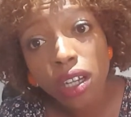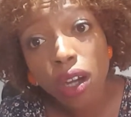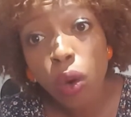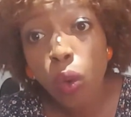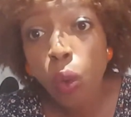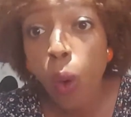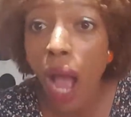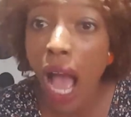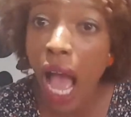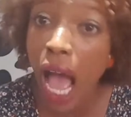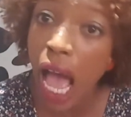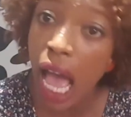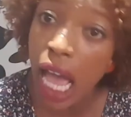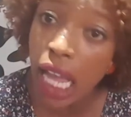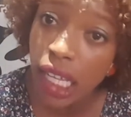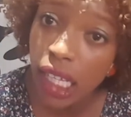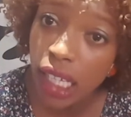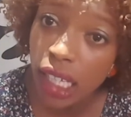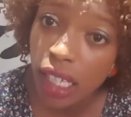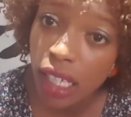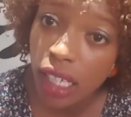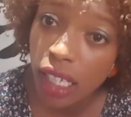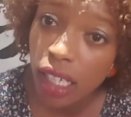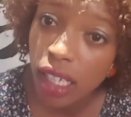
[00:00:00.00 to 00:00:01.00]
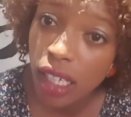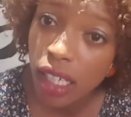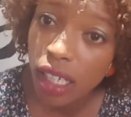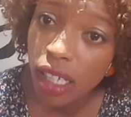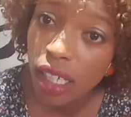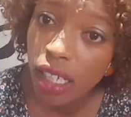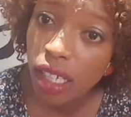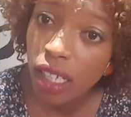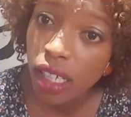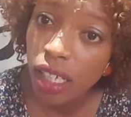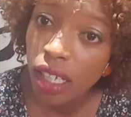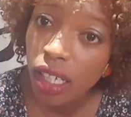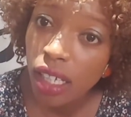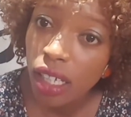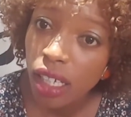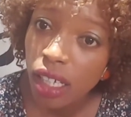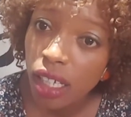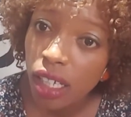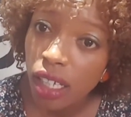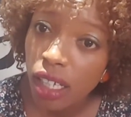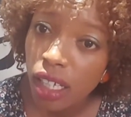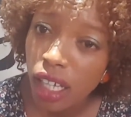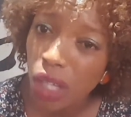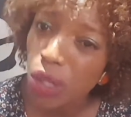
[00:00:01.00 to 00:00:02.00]
Why?
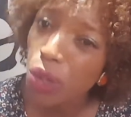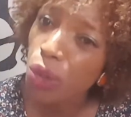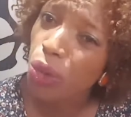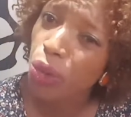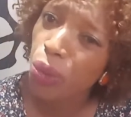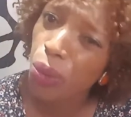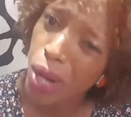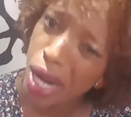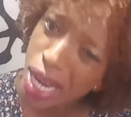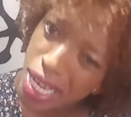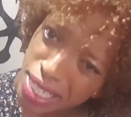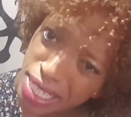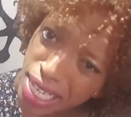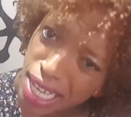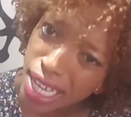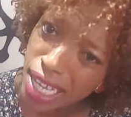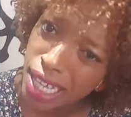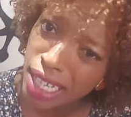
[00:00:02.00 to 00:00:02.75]
Are you crazy?